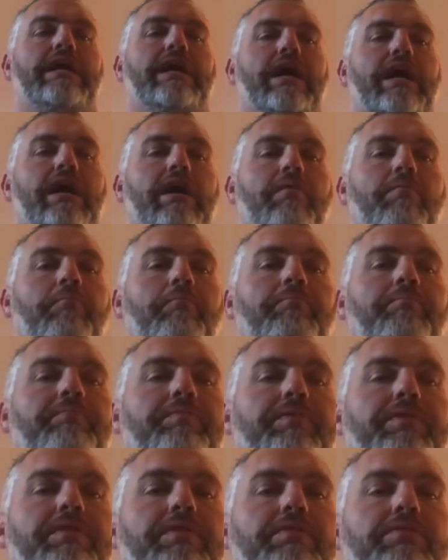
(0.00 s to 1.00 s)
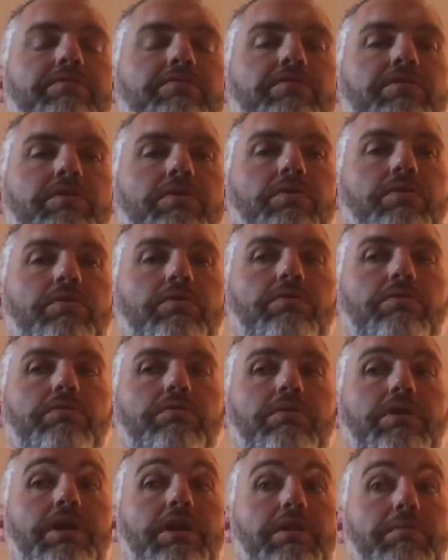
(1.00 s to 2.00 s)
Um, so,
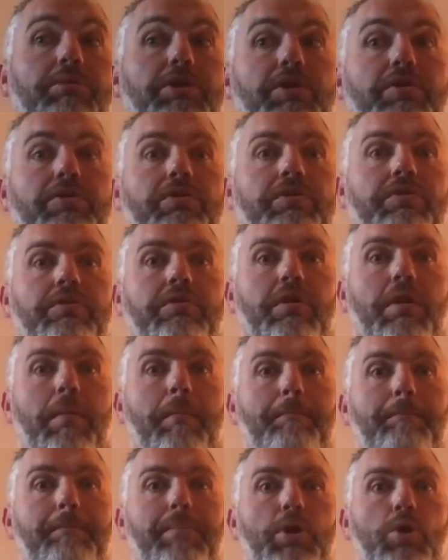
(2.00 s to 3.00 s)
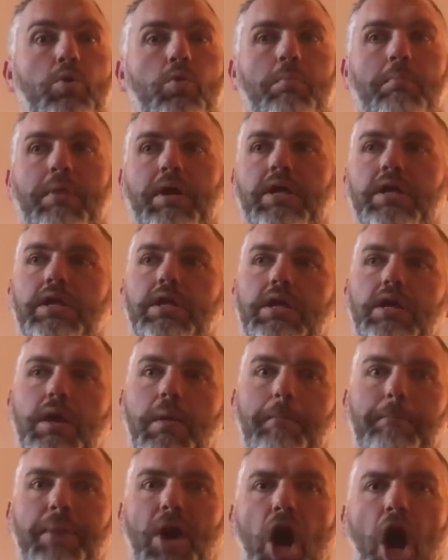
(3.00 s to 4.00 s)
and the bigger boom
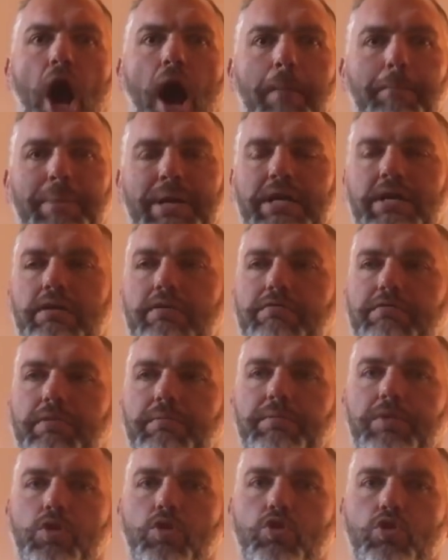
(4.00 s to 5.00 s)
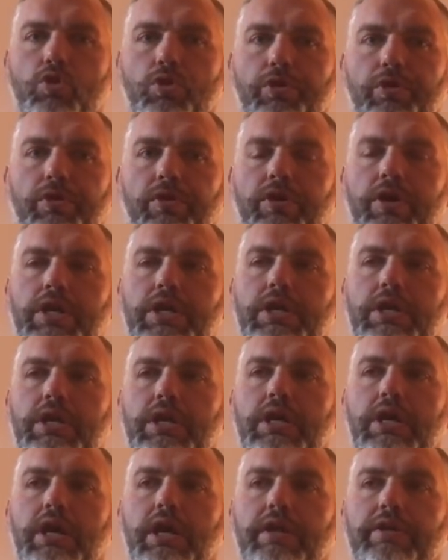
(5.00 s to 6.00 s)
pop from the sugar,
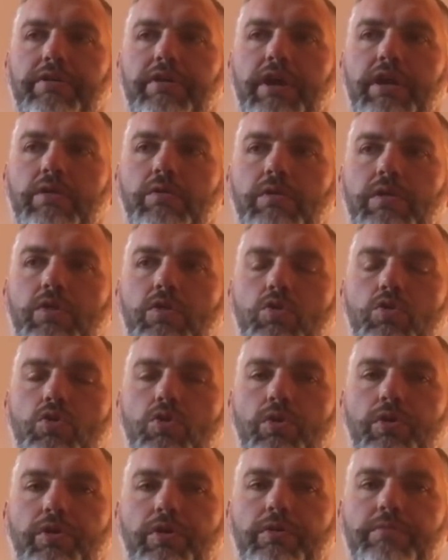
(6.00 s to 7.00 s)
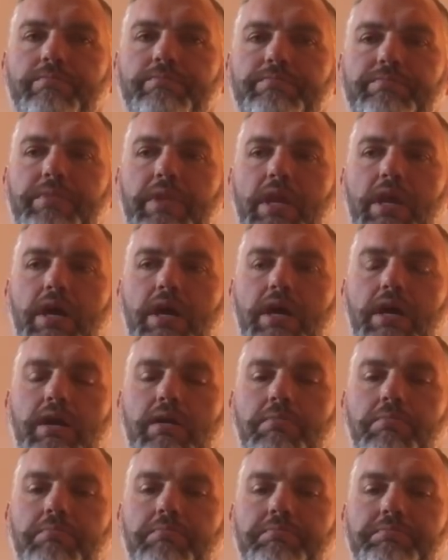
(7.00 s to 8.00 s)
uh, the granulated sugar,
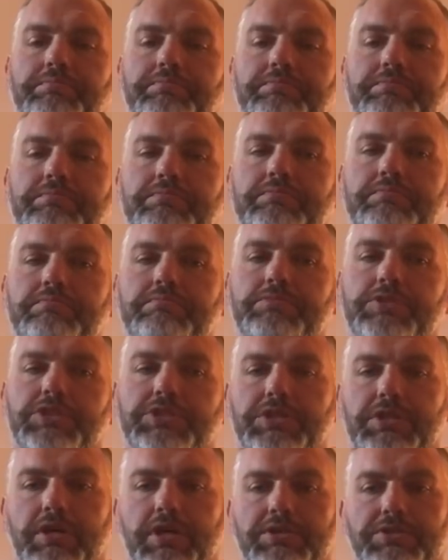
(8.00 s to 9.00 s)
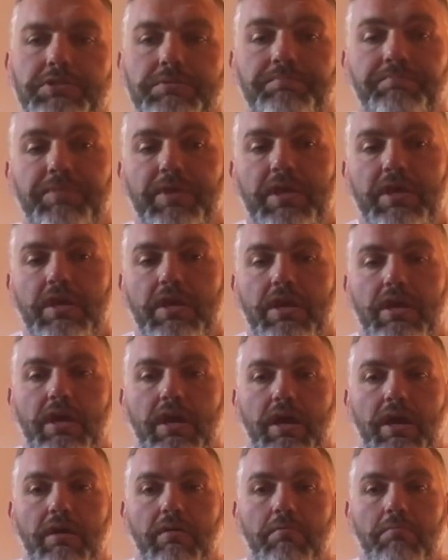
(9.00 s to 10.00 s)
um, is interesting.
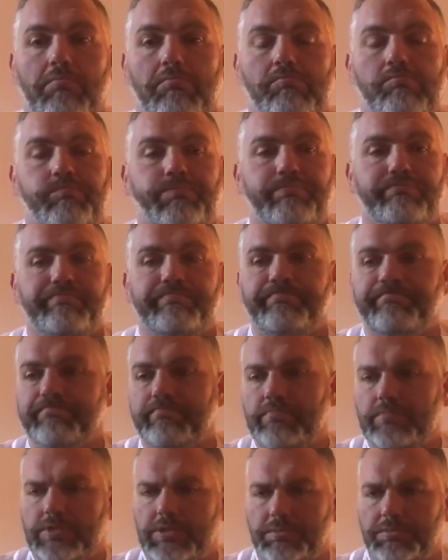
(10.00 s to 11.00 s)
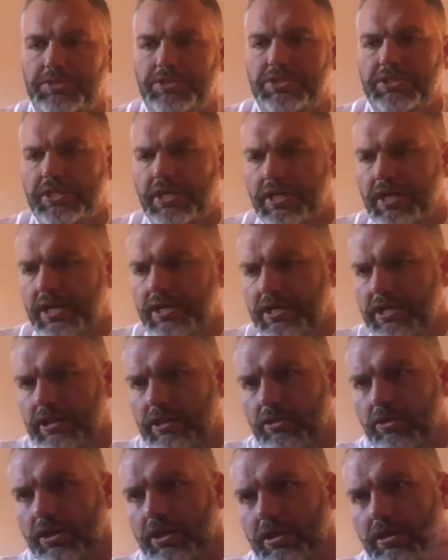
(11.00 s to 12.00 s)
Um, let me see. I, I,
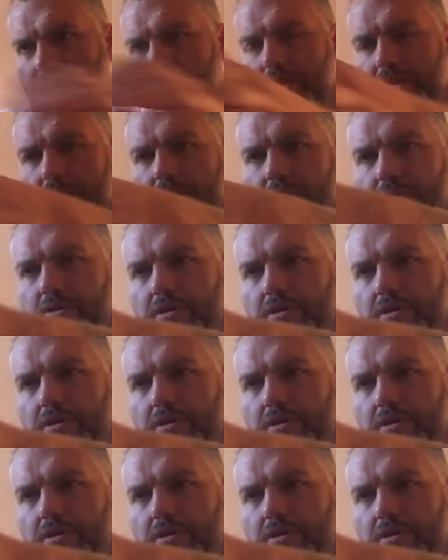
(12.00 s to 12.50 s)
did look. I did